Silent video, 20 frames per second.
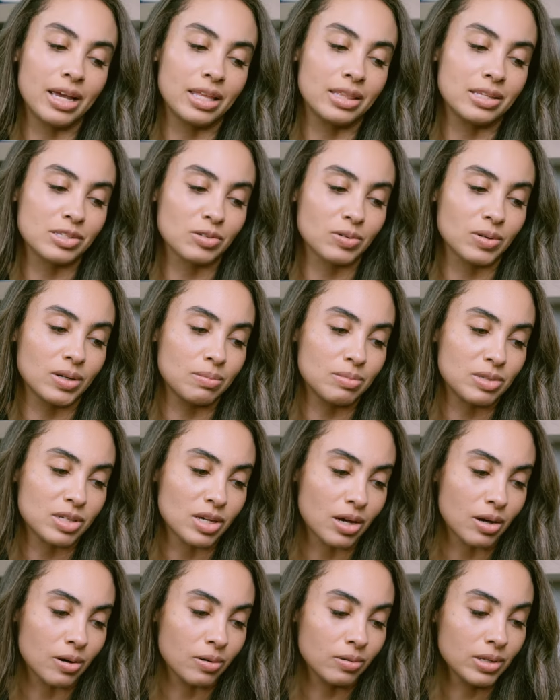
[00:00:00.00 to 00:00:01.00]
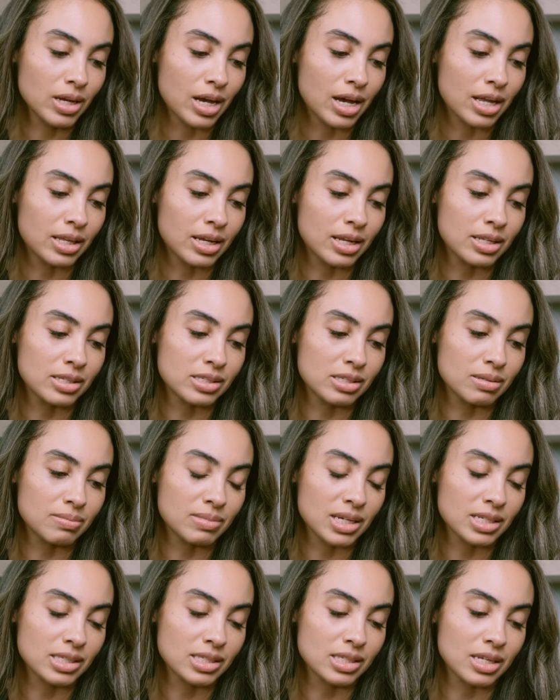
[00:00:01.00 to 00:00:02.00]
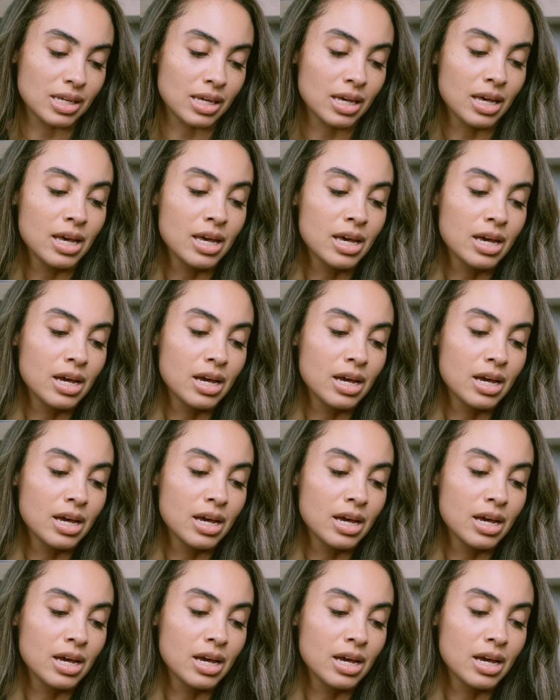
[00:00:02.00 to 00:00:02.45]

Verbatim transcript: in this cream tone, and then some nicely